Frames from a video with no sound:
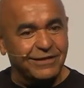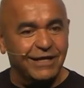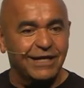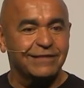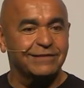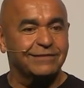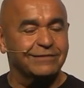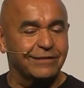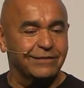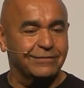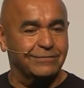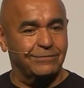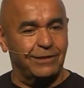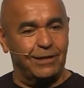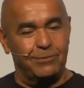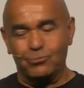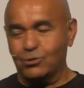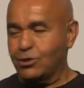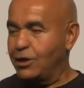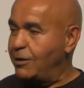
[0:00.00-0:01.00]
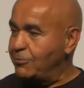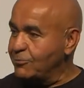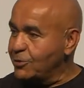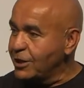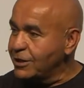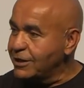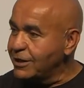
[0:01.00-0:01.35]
I said, I'm Kamran